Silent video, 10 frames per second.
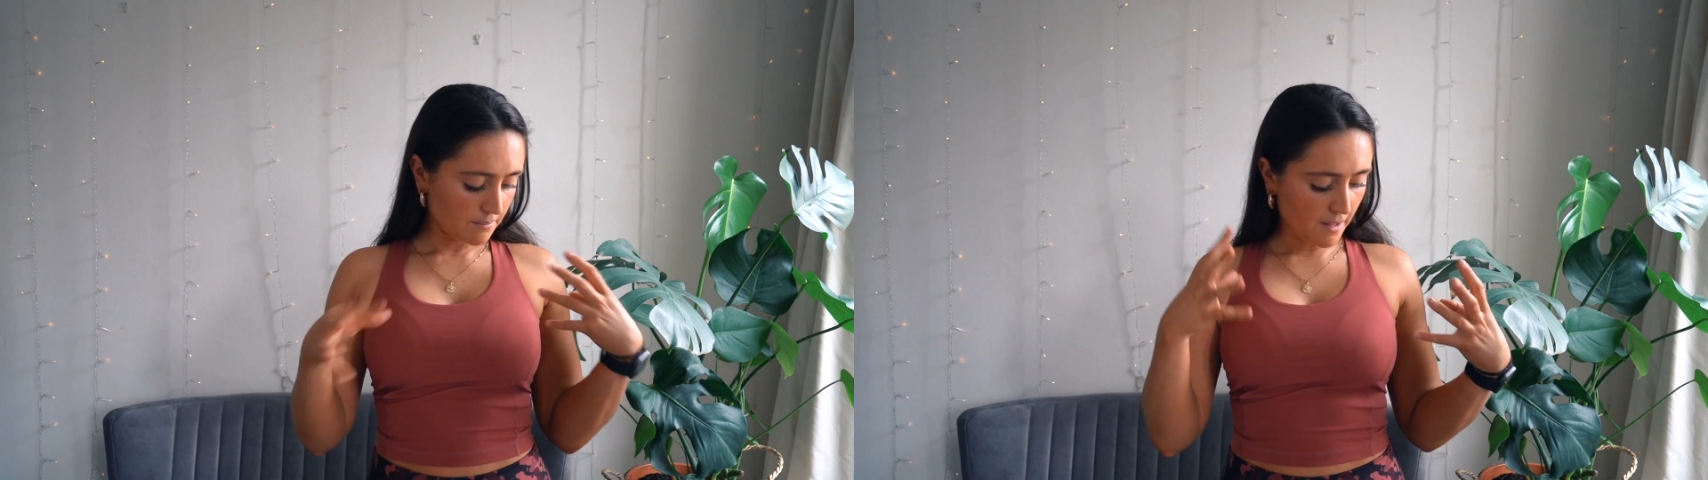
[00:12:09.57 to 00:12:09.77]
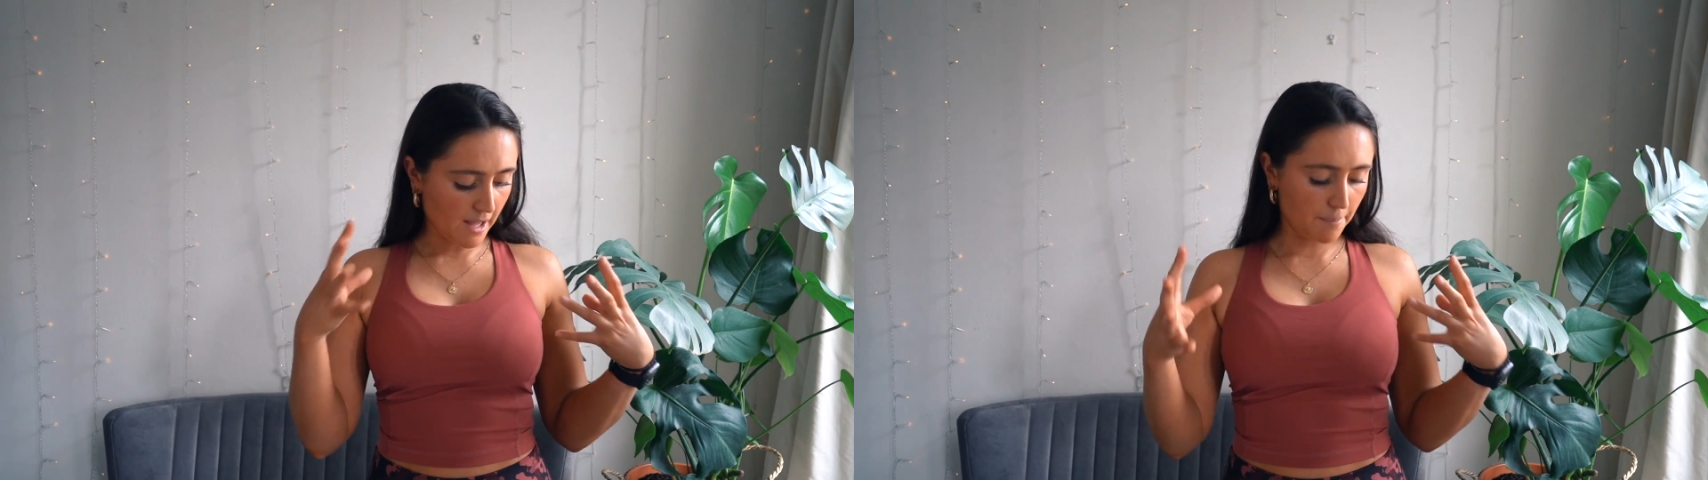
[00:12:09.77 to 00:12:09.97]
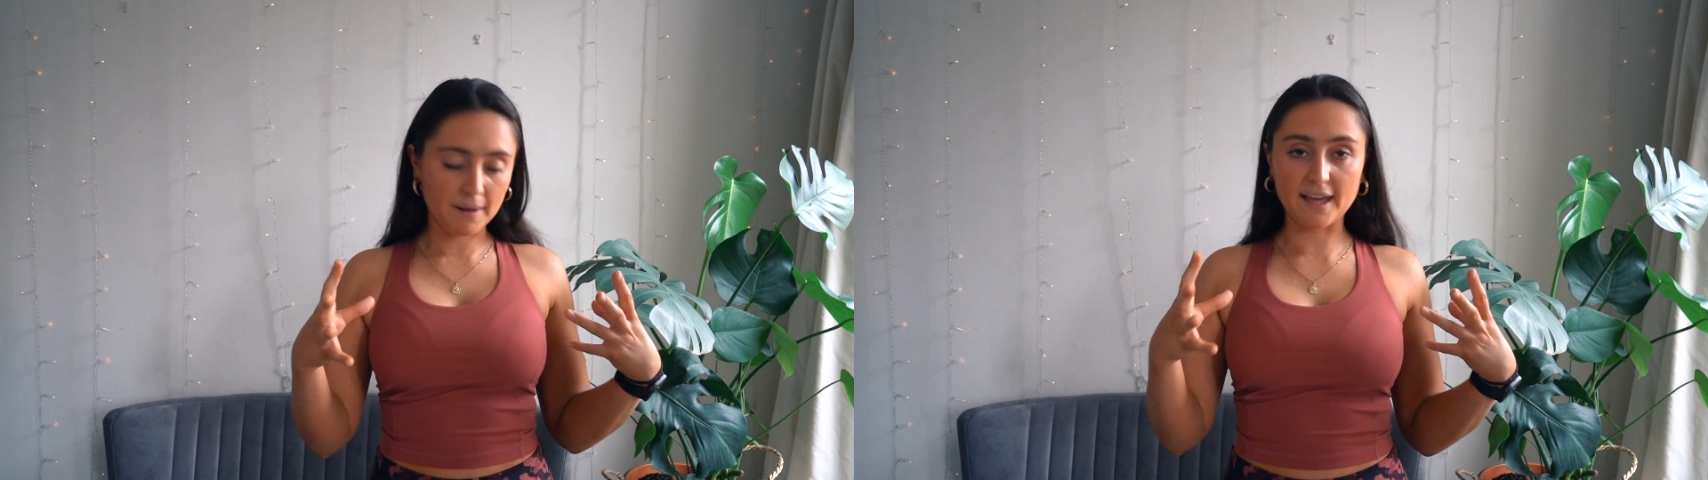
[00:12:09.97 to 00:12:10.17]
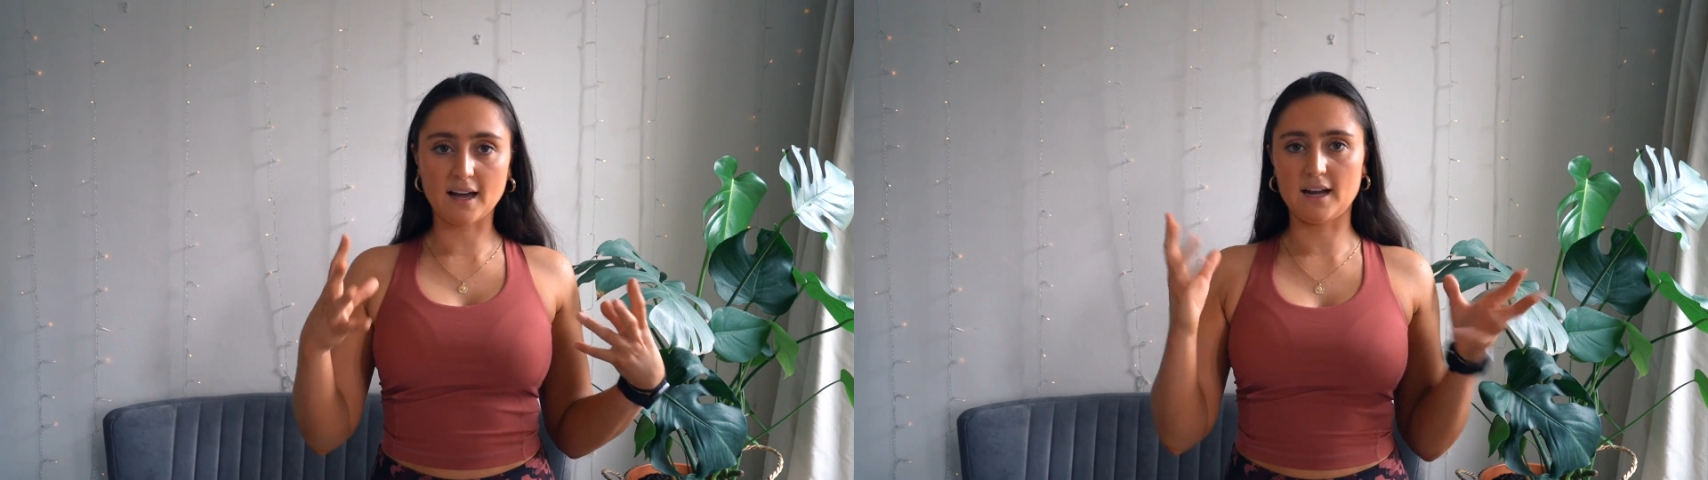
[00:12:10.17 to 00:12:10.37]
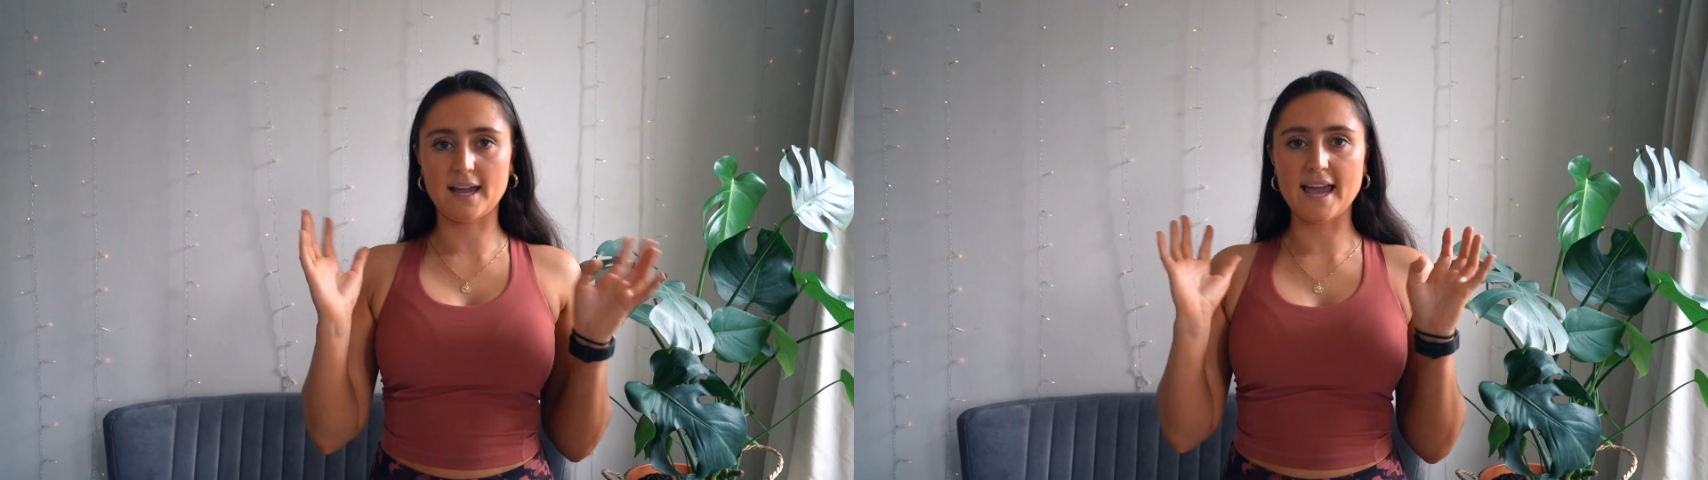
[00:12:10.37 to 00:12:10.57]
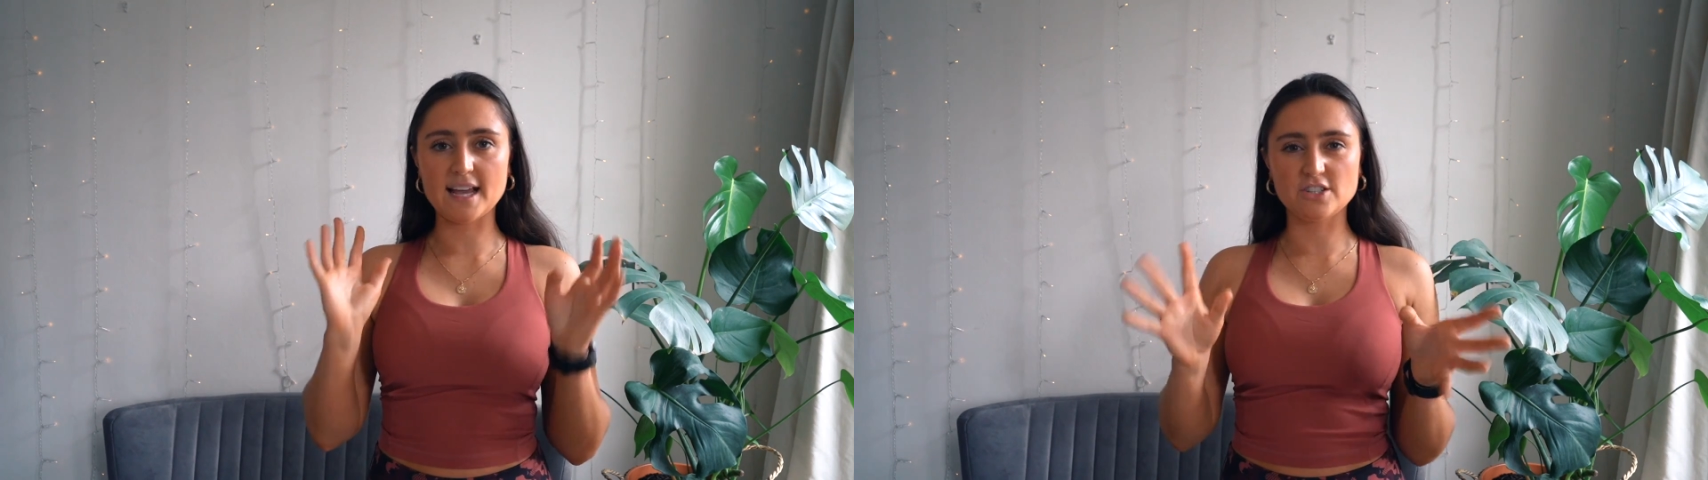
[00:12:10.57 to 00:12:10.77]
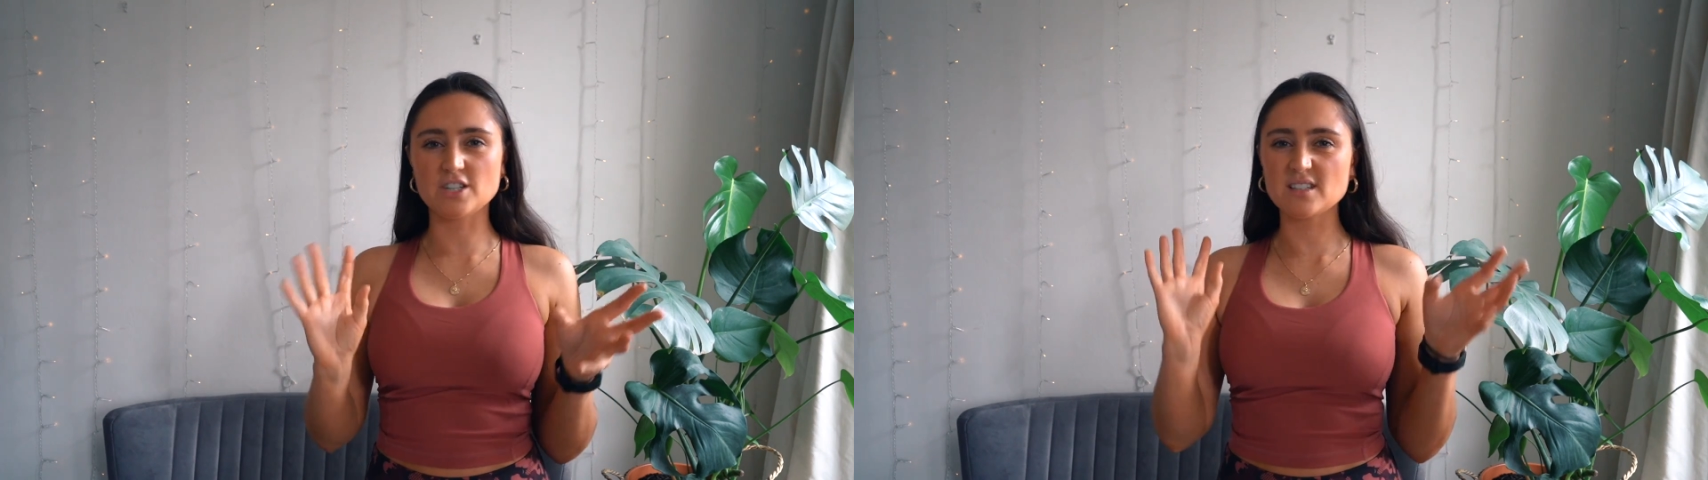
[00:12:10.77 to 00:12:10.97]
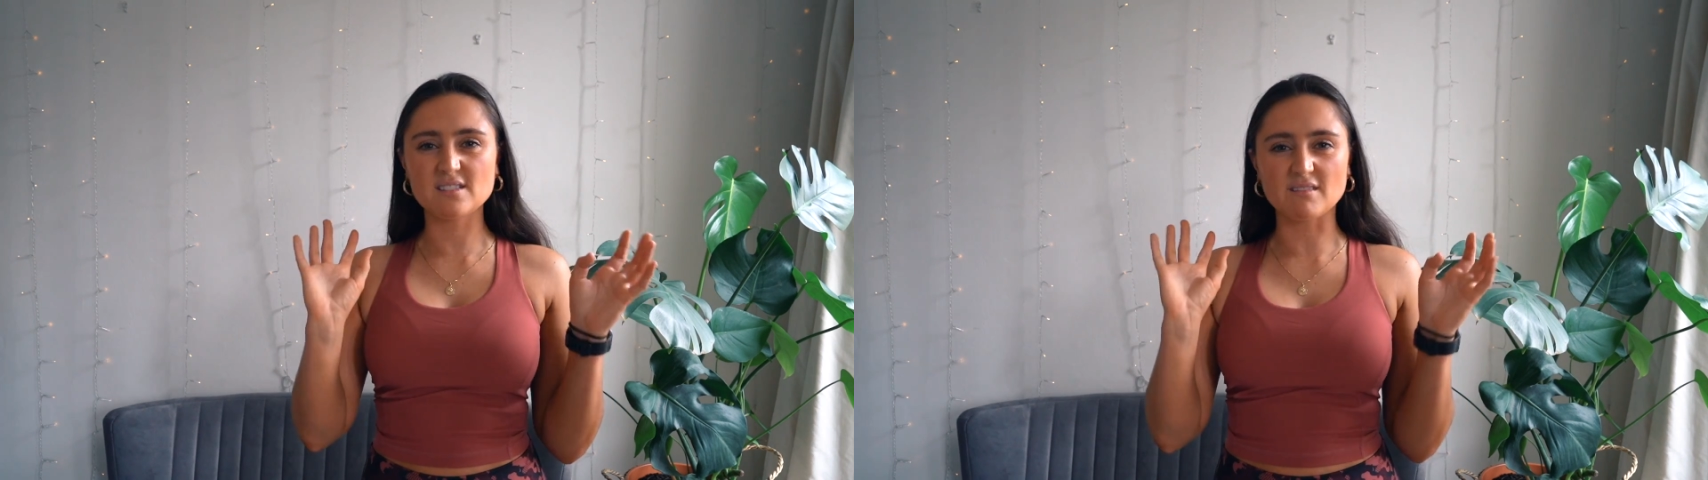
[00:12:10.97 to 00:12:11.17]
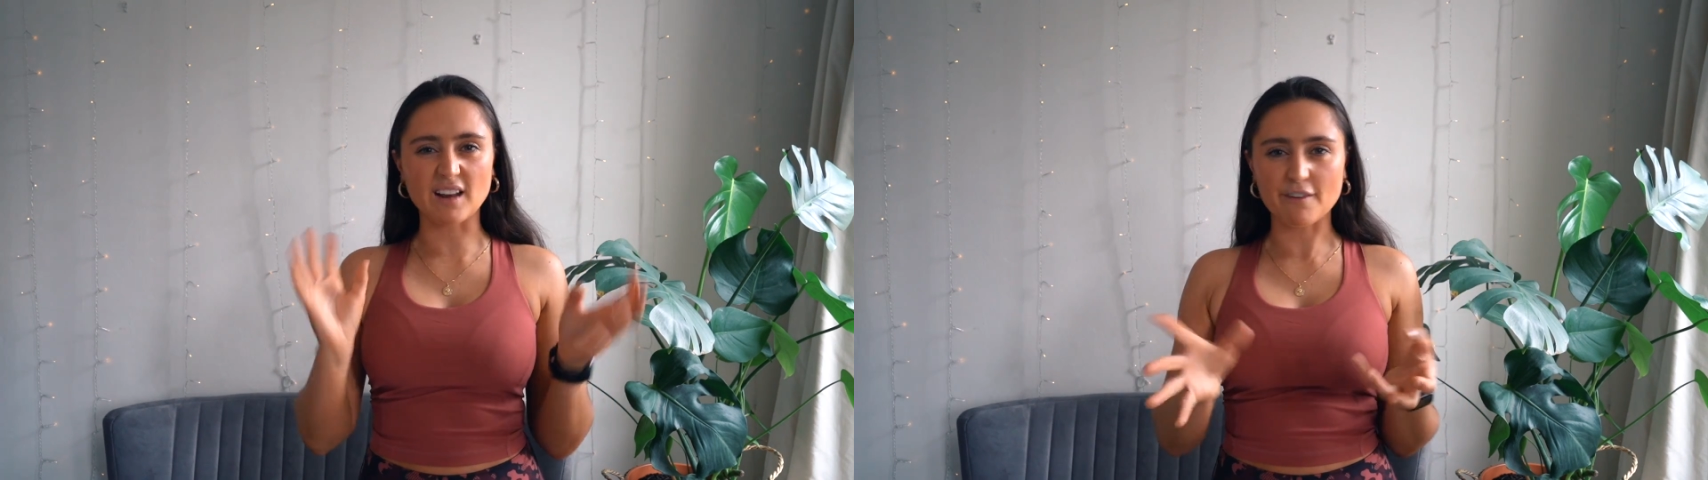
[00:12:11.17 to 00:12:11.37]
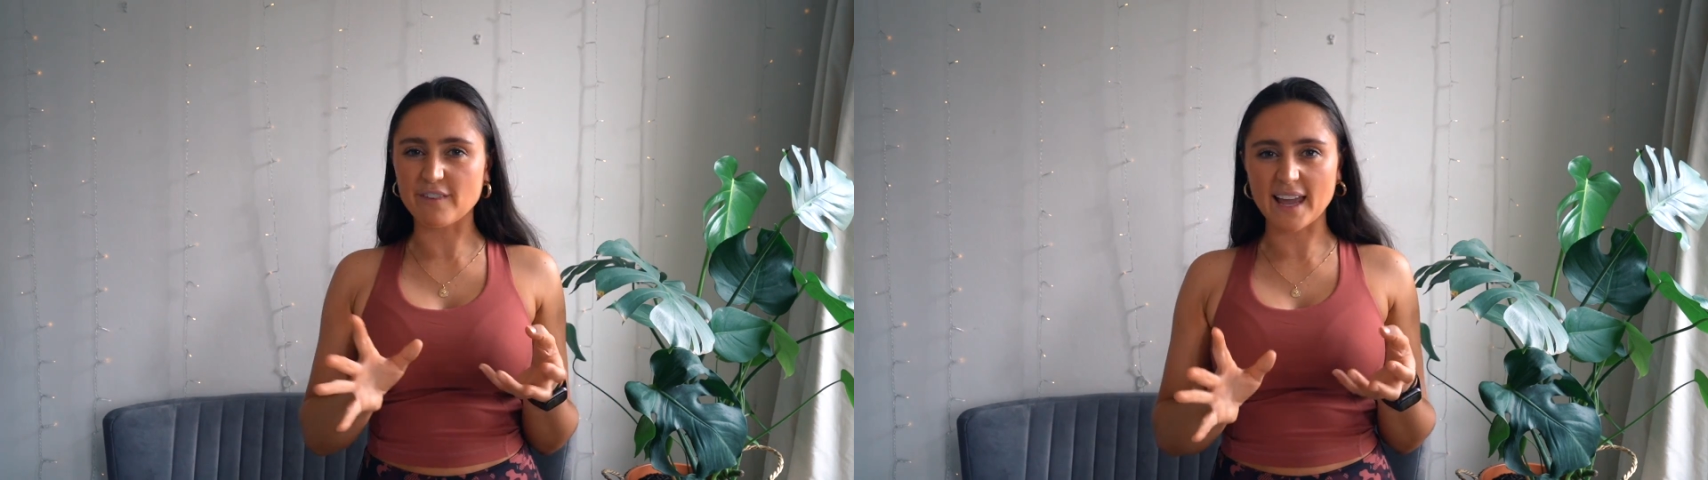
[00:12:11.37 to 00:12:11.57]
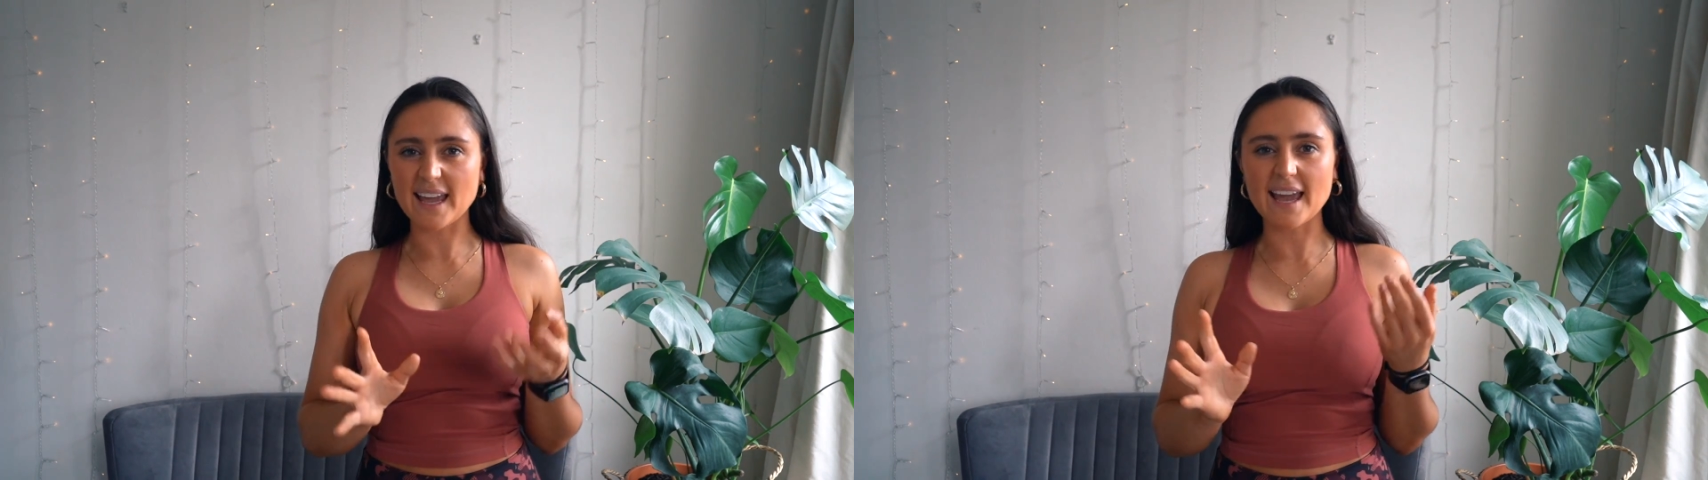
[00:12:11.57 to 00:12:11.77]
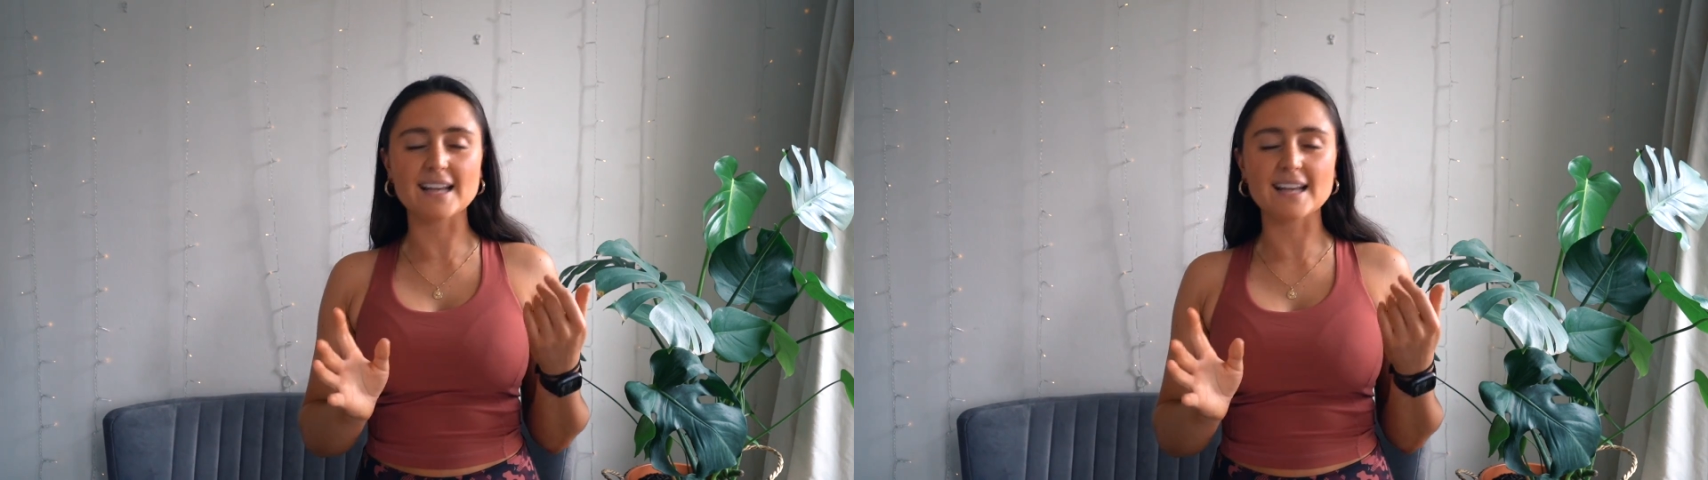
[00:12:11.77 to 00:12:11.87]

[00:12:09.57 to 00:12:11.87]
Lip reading: purpley colour is just lovely.